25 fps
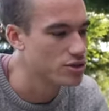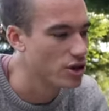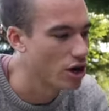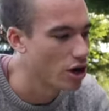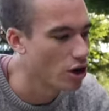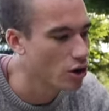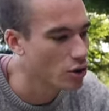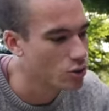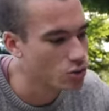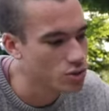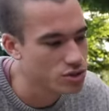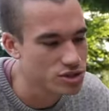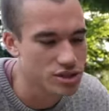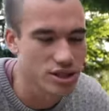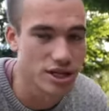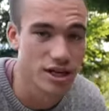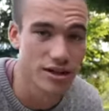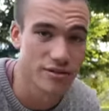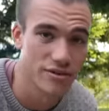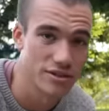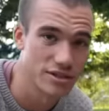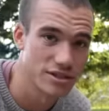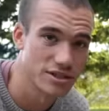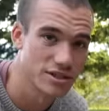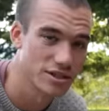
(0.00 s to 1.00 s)
the whole
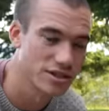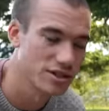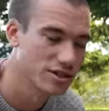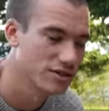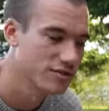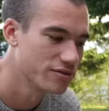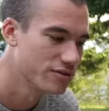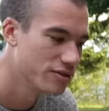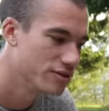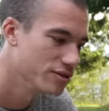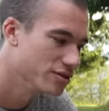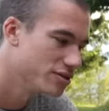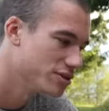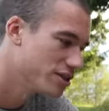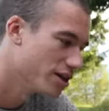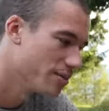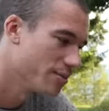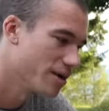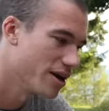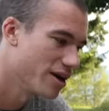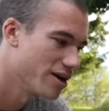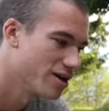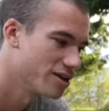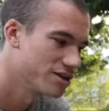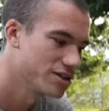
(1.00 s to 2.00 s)
surface to cook food. Some
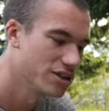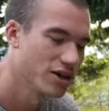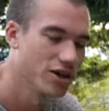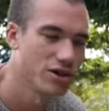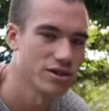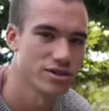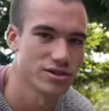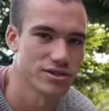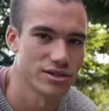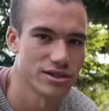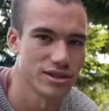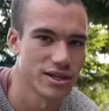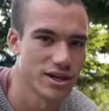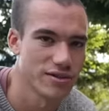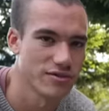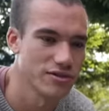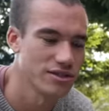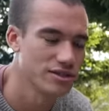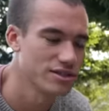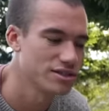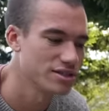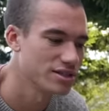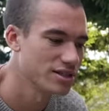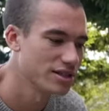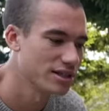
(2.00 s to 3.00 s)
areas are hotter than
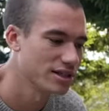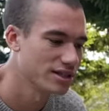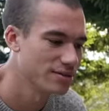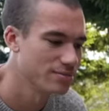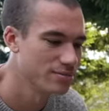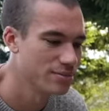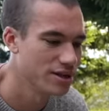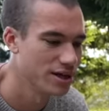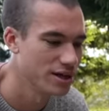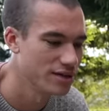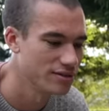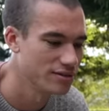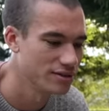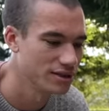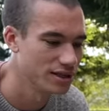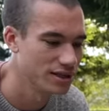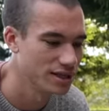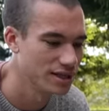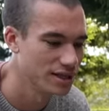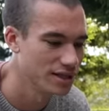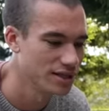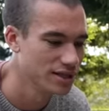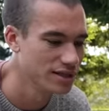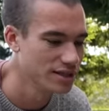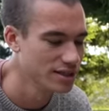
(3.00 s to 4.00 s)
others, so they can
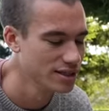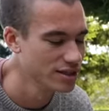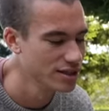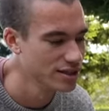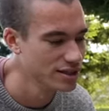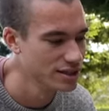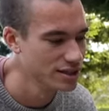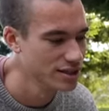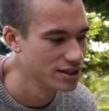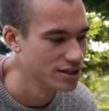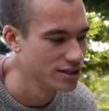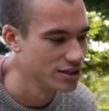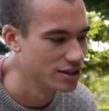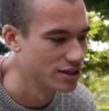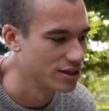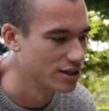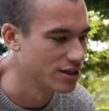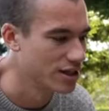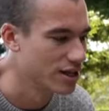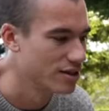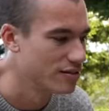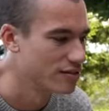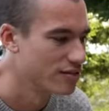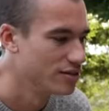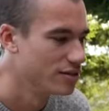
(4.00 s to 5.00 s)
perfectly cook
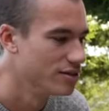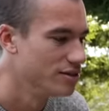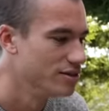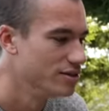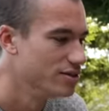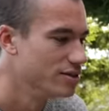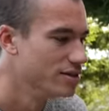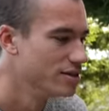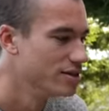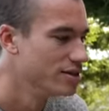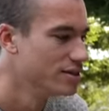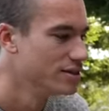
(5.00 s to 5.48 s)
their food.